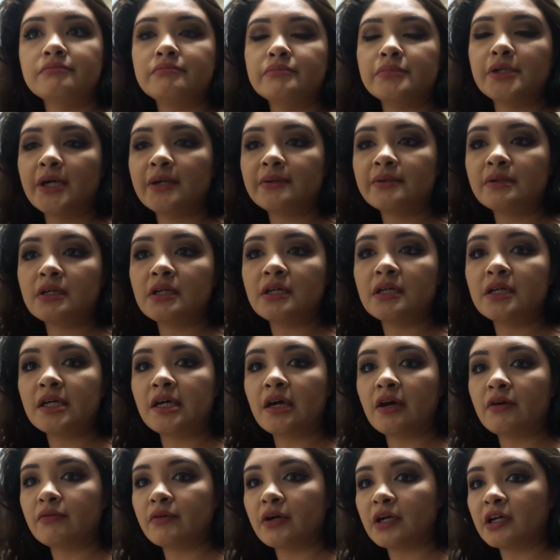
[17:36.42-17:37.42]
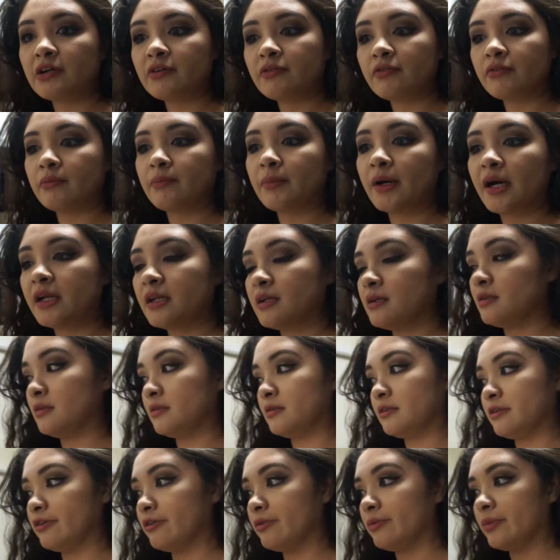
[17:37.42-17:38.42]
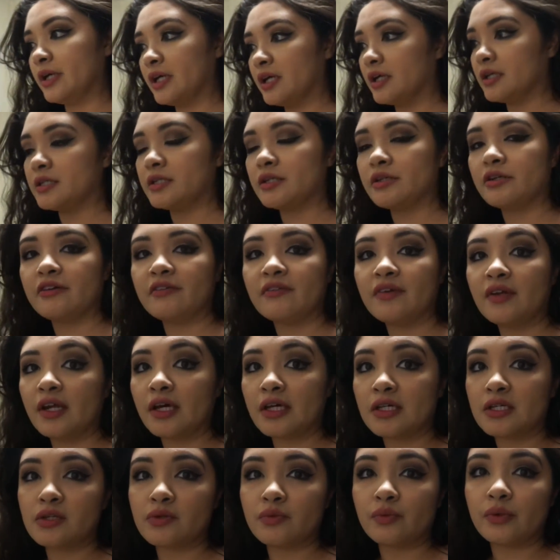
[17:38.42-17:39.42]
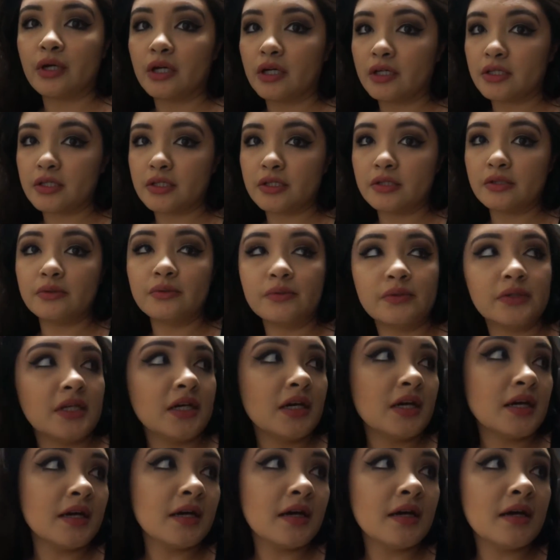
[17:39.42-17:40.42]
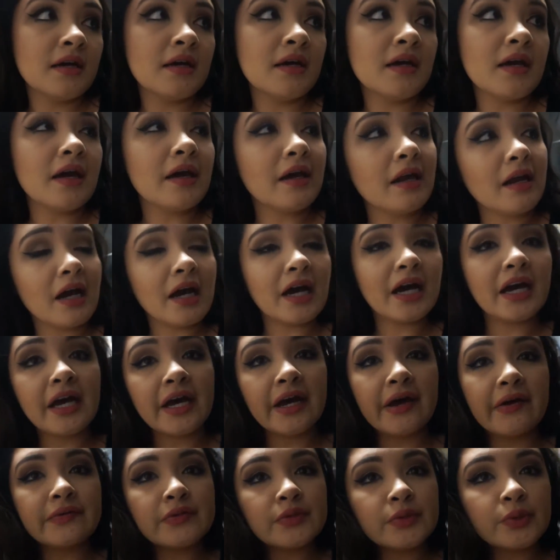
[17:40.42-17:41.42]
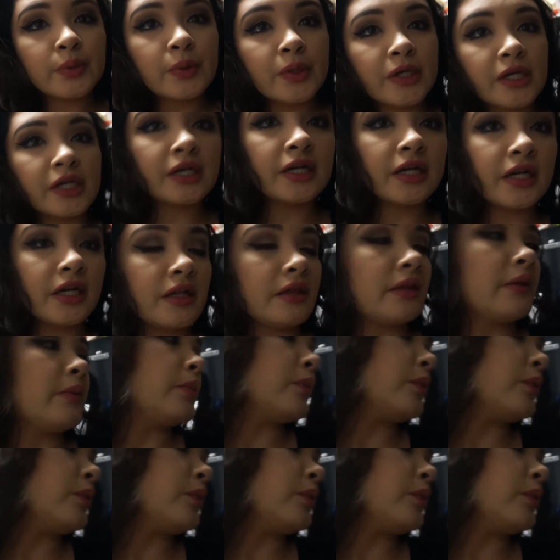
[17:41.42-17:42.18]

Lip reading: probably get ready for bed in a little bit because Irving has to work soon. And I have to work in the